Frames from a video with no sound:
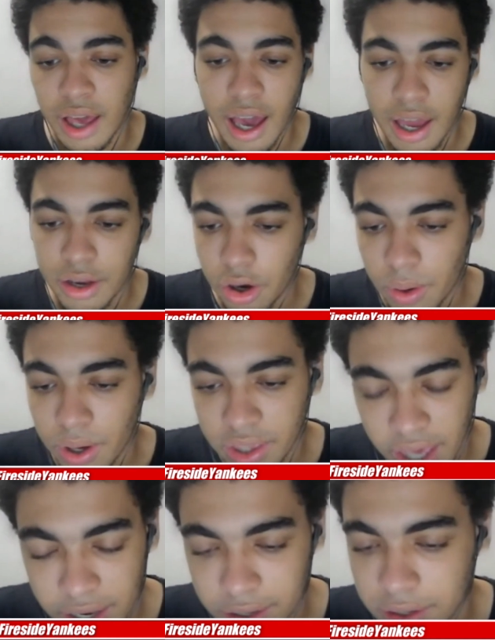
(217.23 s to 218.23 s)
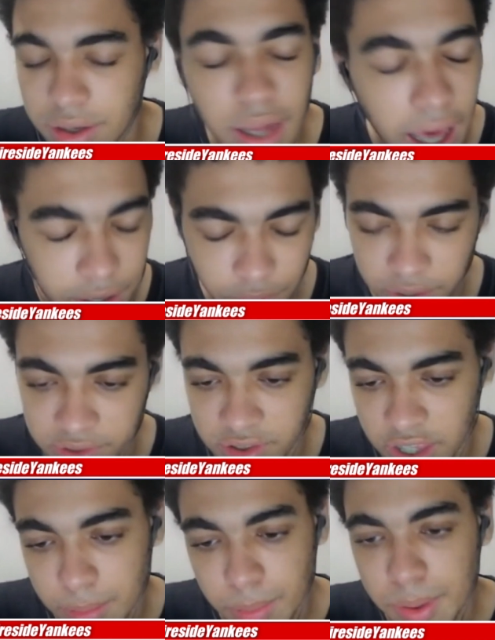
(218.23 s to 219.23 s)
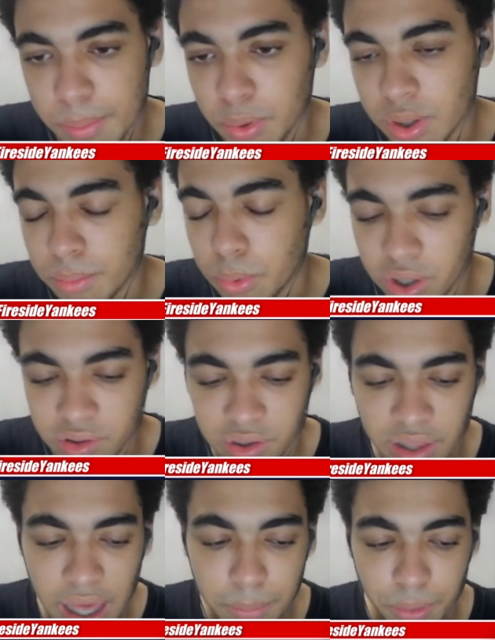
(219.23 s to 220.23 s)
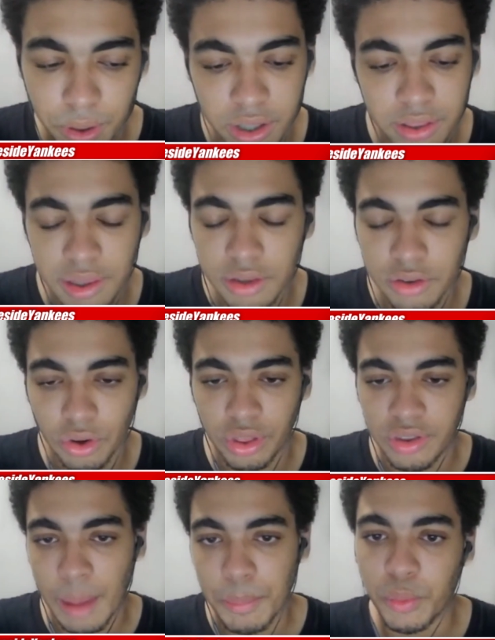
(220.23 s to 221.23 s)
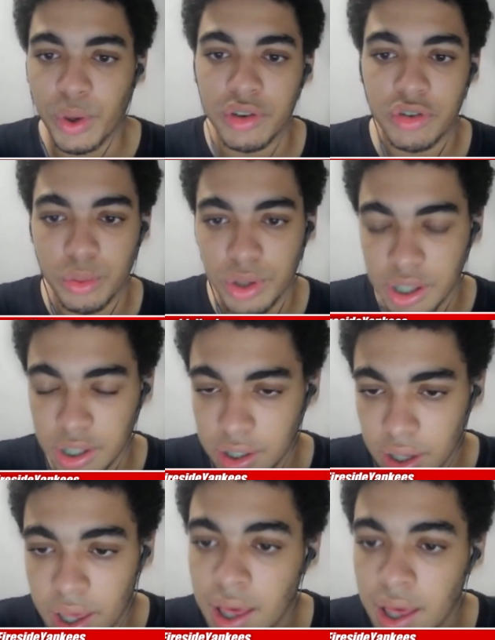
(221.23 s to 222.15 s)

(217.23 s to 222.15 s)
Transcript: I, I, know, again, not a great team, and people can point to that, but these are the type of wins you need.